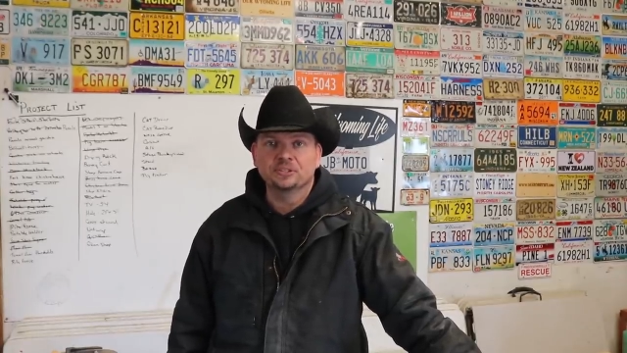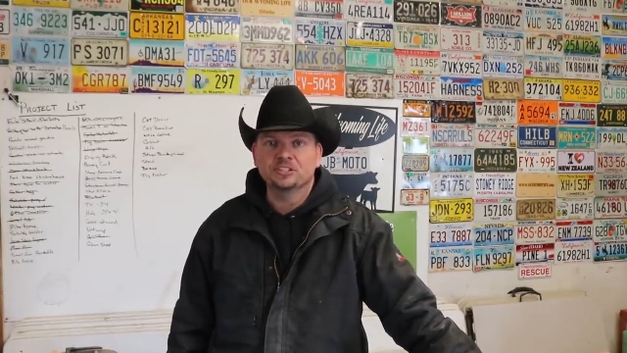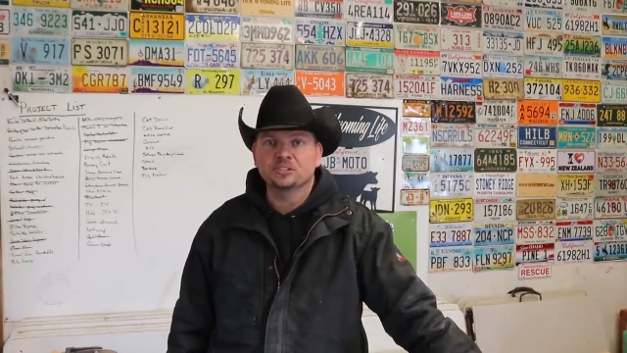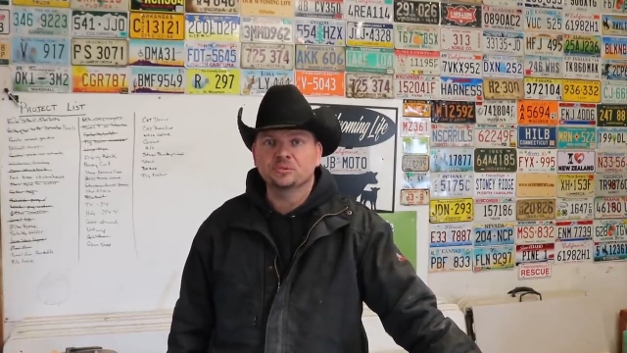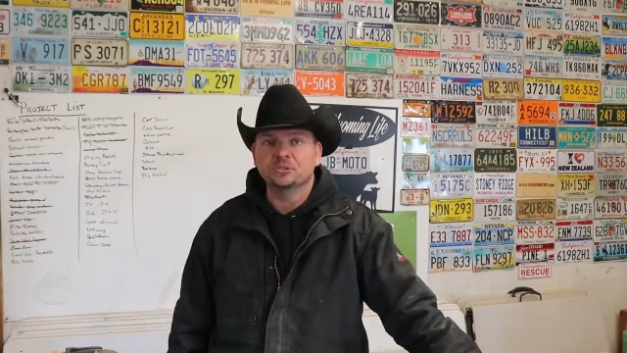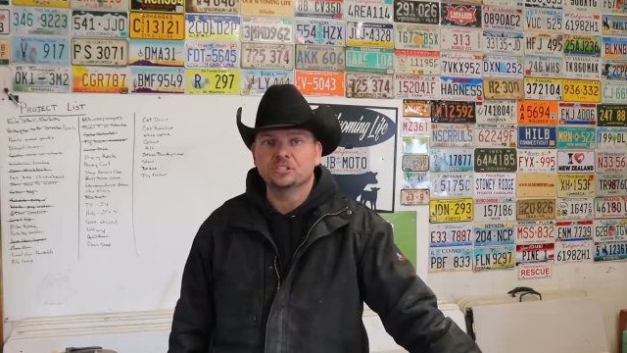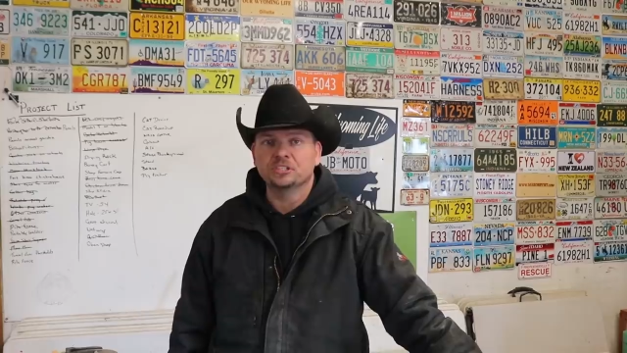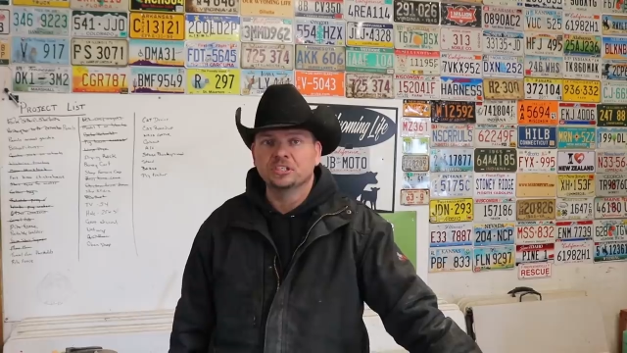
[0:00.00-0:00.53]
it's
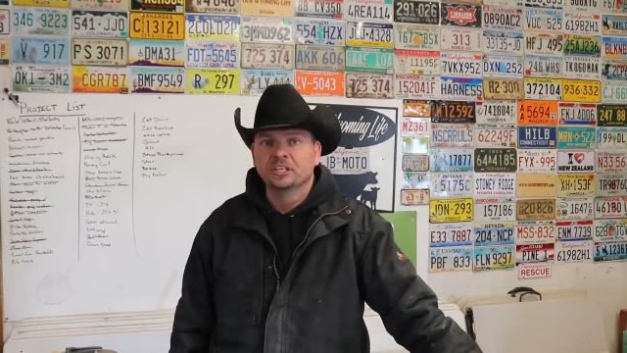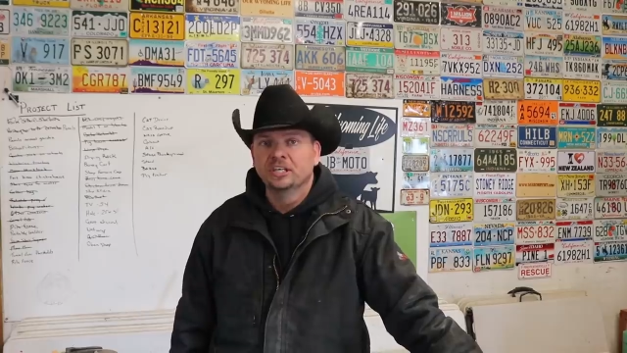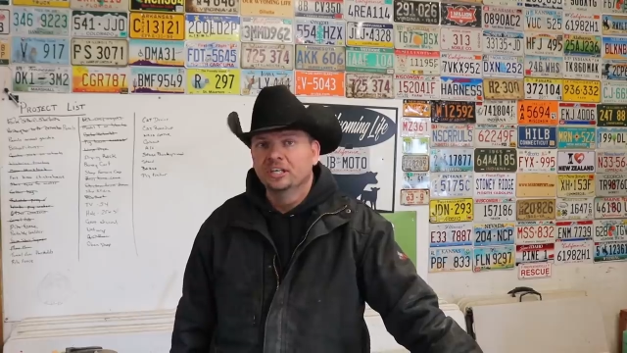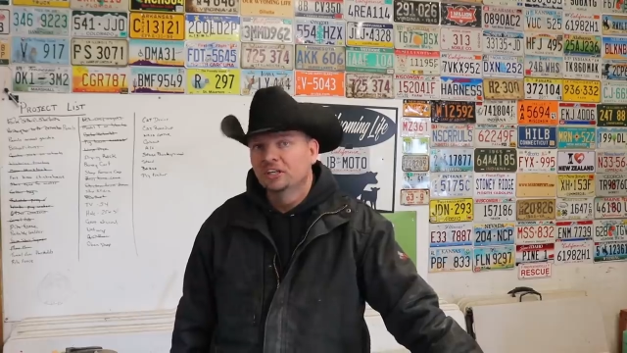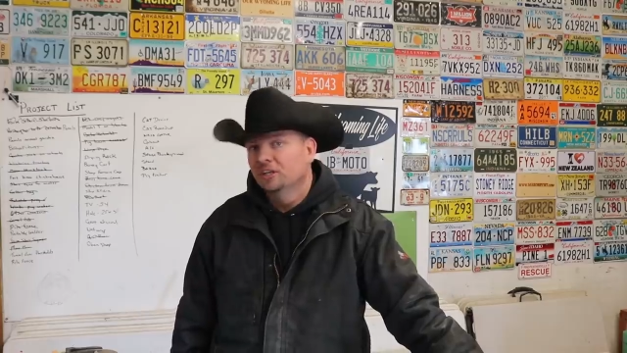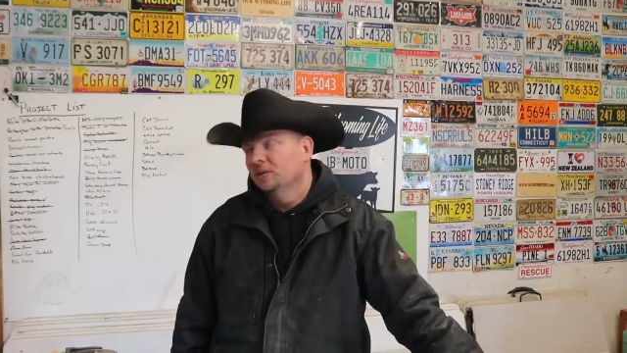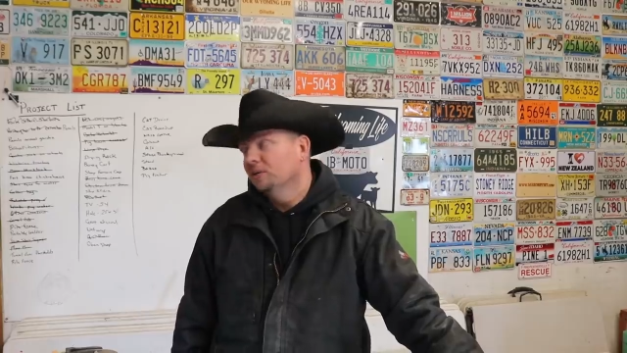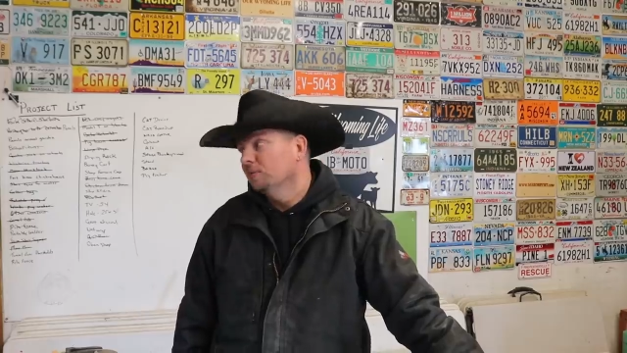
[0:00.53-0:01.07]
always
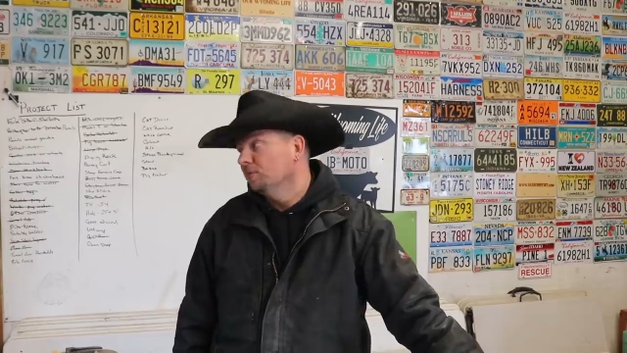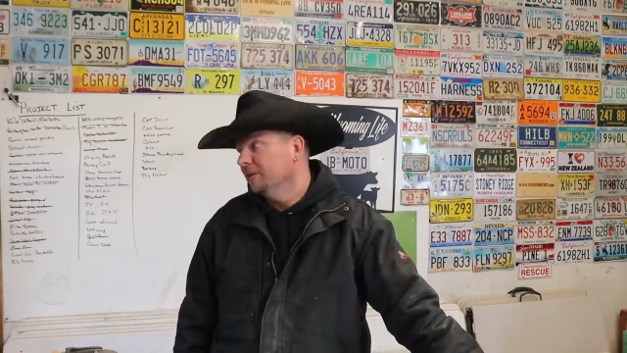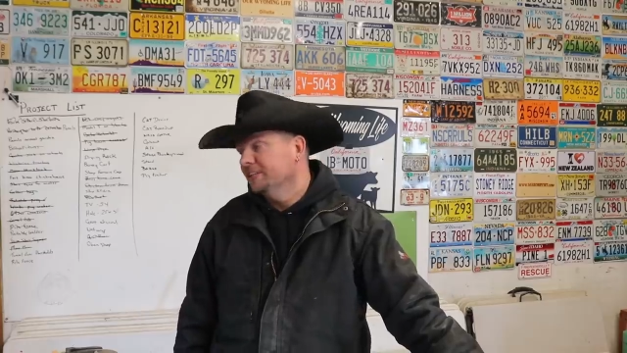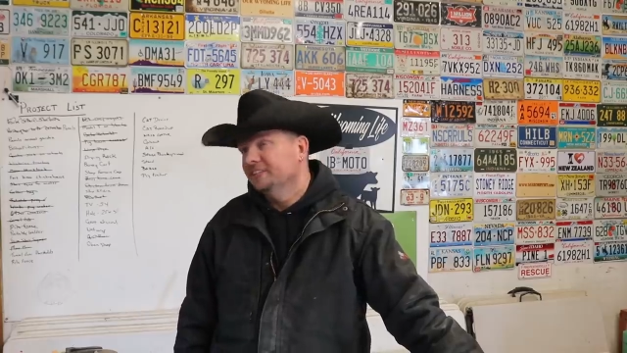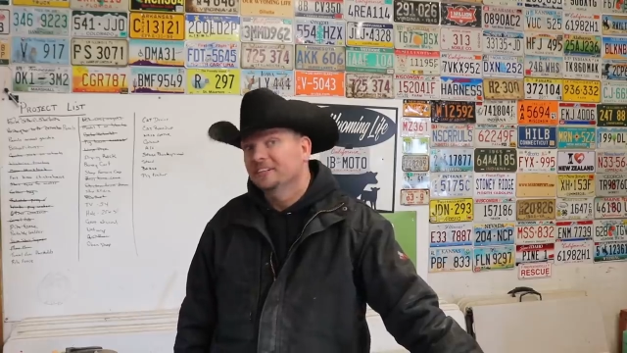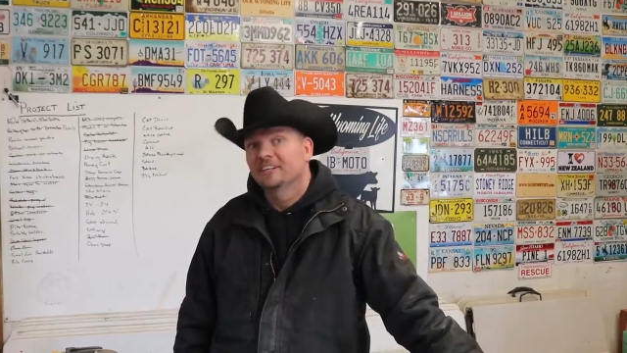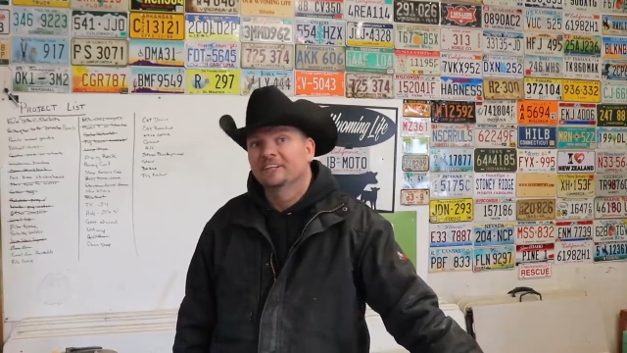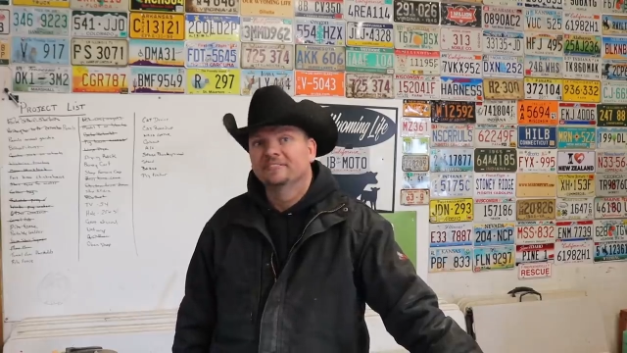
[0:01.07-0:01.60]

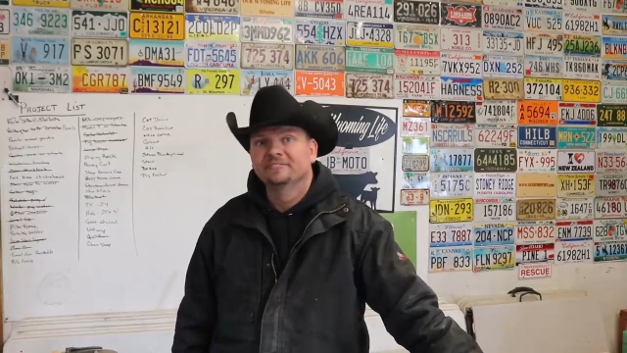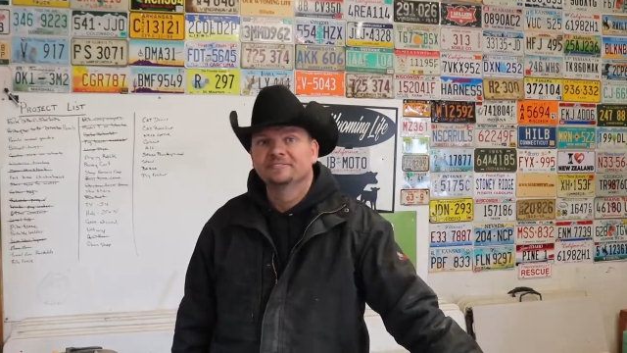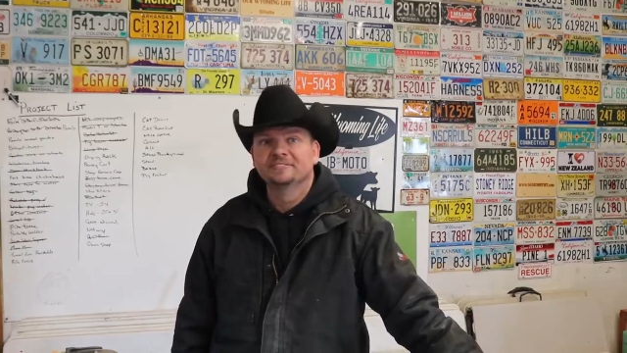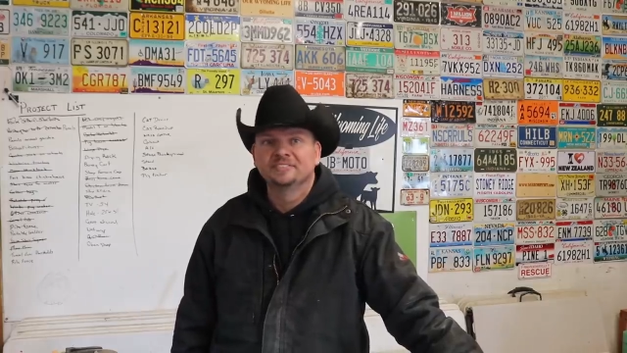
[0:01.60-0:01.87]
right there.